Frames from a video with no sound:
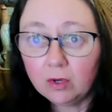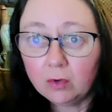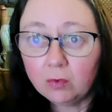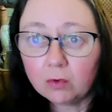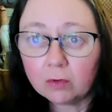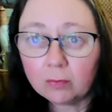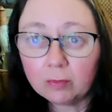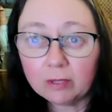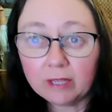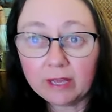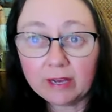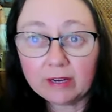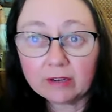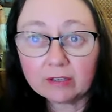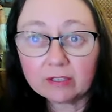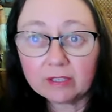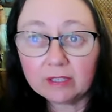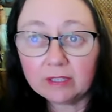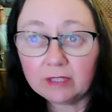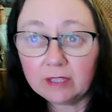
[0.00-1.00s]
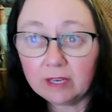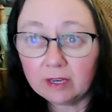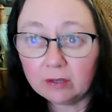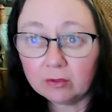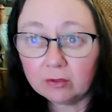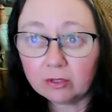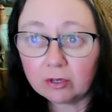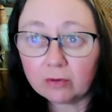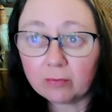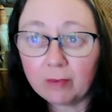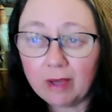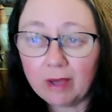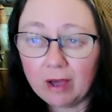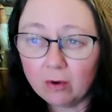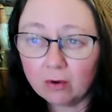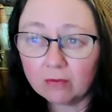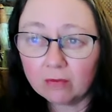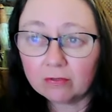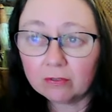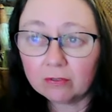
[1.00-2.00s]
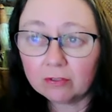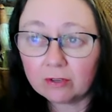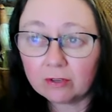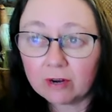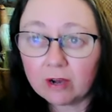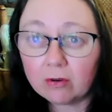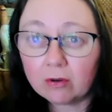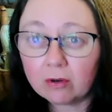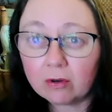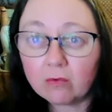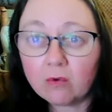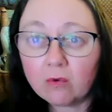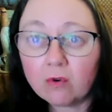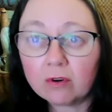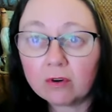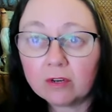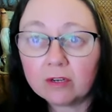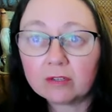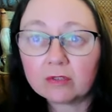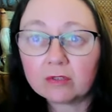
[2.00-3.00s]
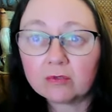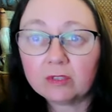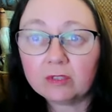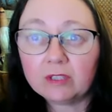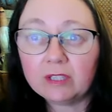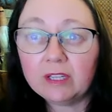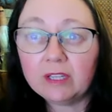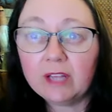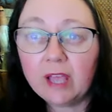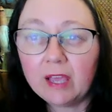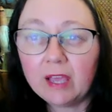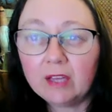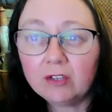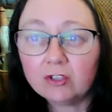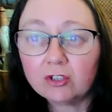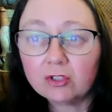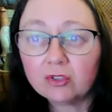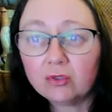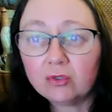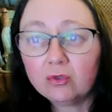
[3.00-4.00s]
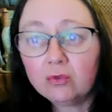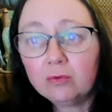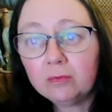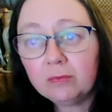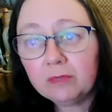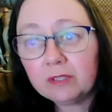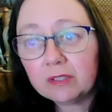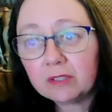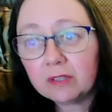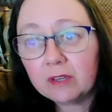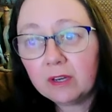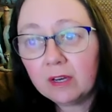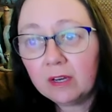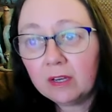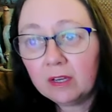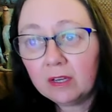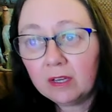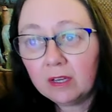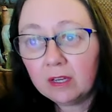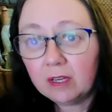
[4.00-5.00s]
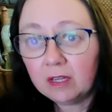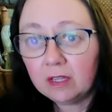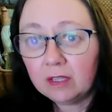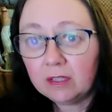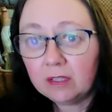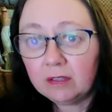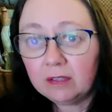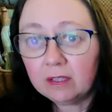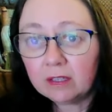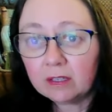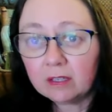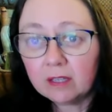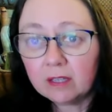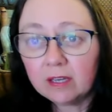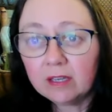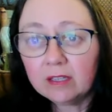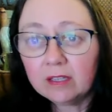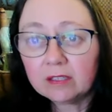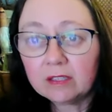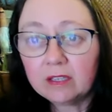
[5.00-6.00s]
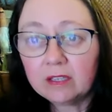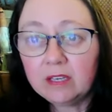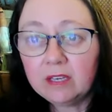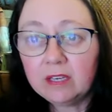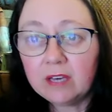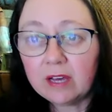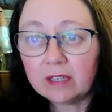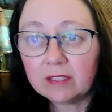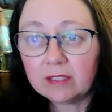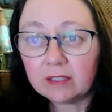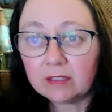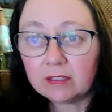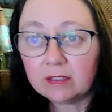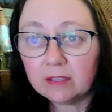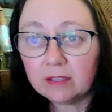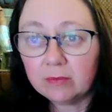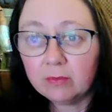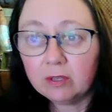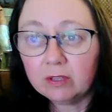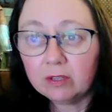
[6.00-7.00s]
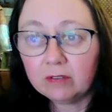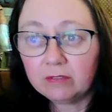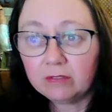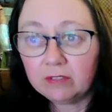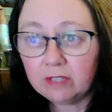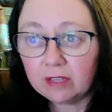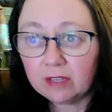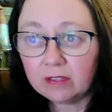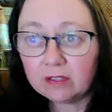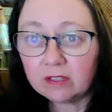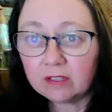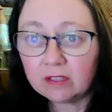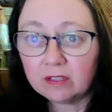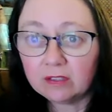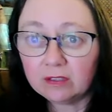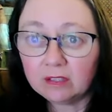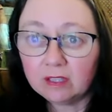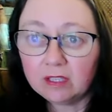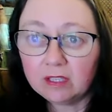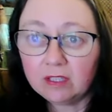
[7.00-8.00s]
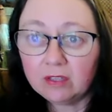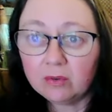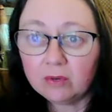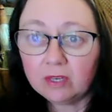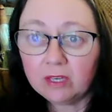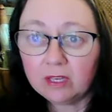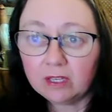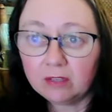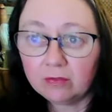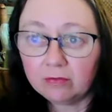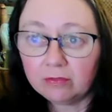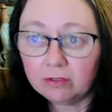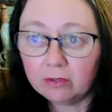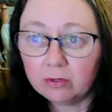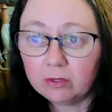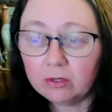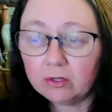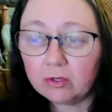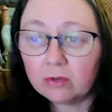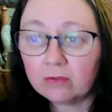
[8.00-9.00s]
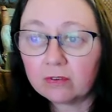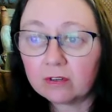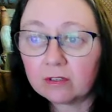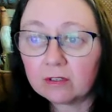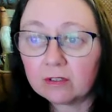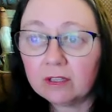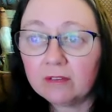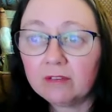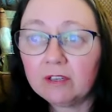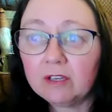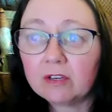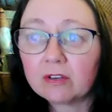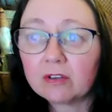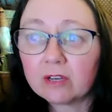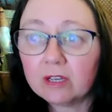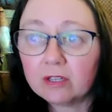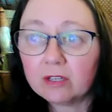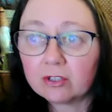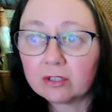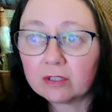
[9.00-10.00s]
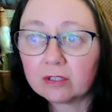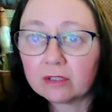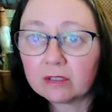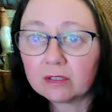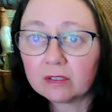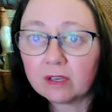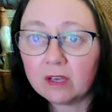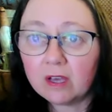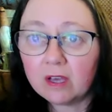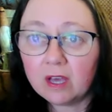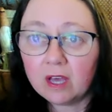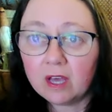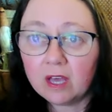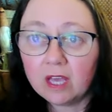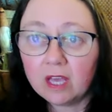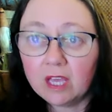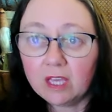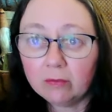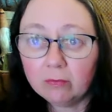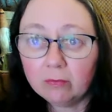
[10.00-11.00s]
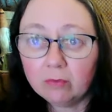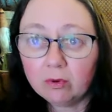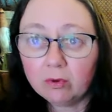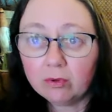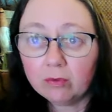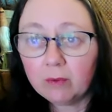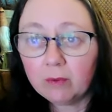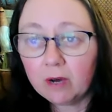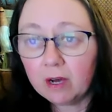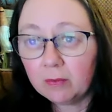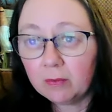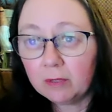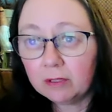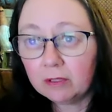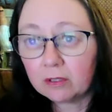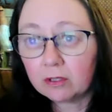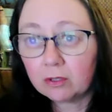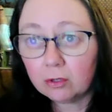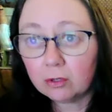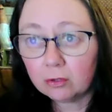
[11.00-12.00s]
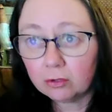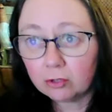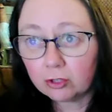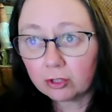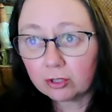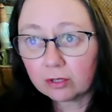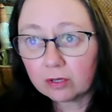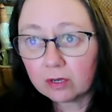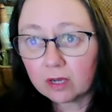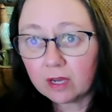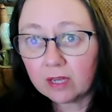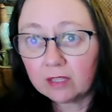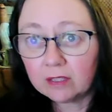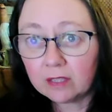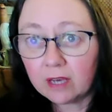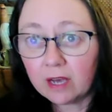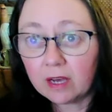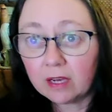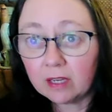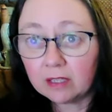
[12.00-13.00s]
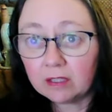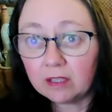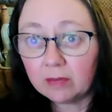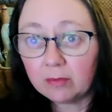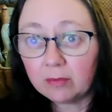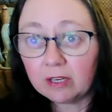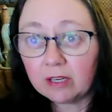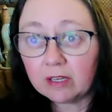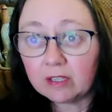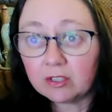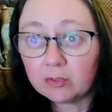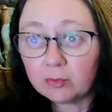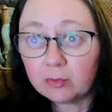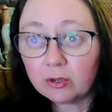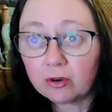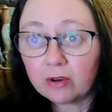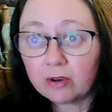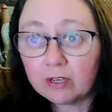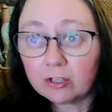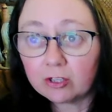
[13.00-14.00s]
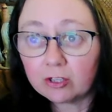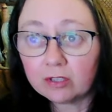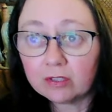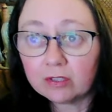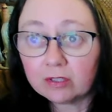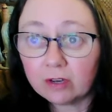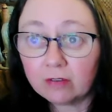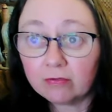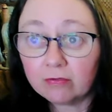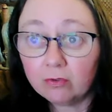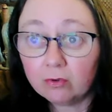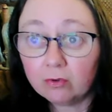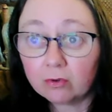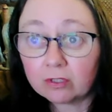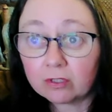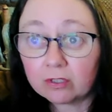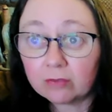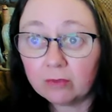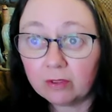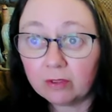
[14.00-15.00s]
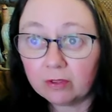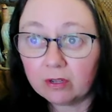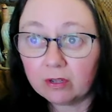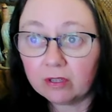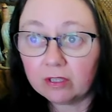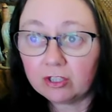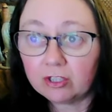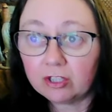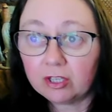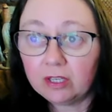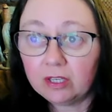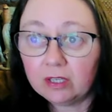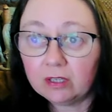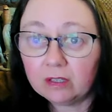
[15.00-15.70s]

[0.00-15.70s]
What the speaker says: where players encounter powerful draugr warriors within ancient tombs. Their legacy as a symbol of death's continuing influence over living creatures in both popular culture and academic explorations of Norse mythology.